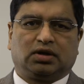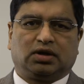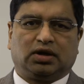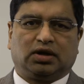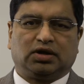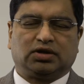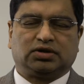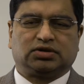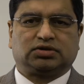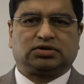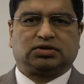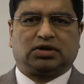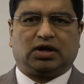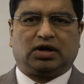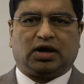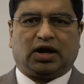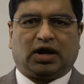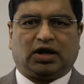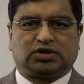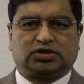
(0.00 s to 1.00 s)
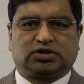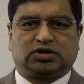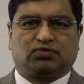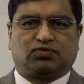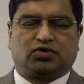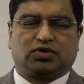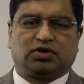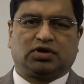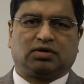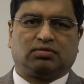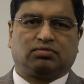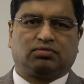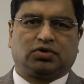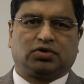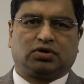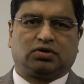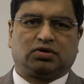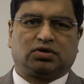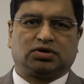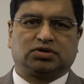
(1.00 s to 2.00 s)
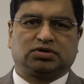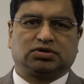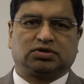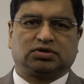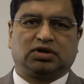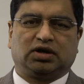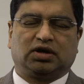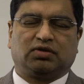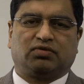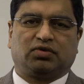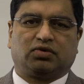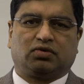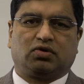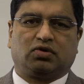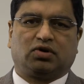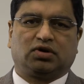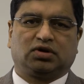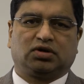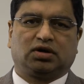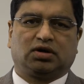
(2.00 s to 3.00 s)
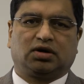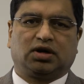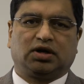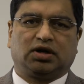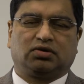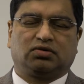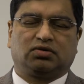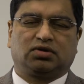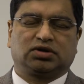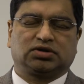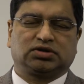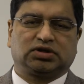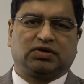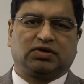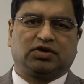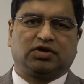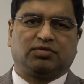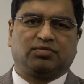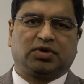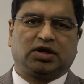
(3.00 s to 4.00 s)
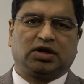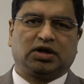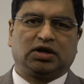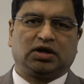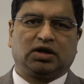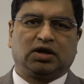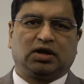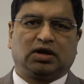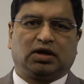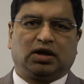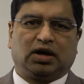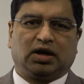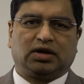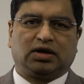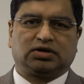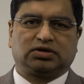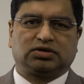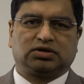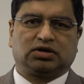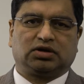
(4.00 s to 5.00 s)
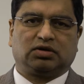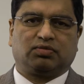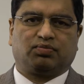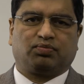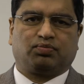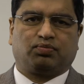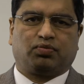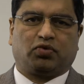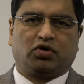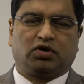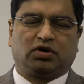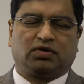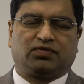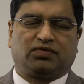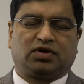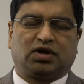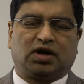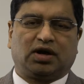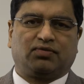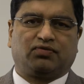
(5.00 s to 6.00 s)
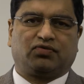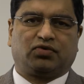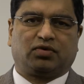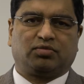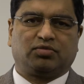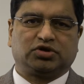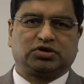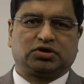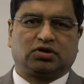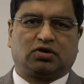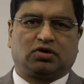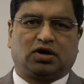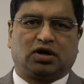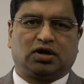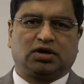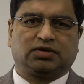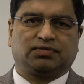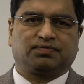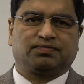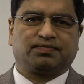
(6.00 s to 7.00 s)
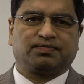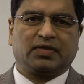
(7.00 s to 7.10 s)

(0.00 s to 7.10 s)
is an asset for them because they have got the right to receive the money at a certain point of time for Mr. Holland,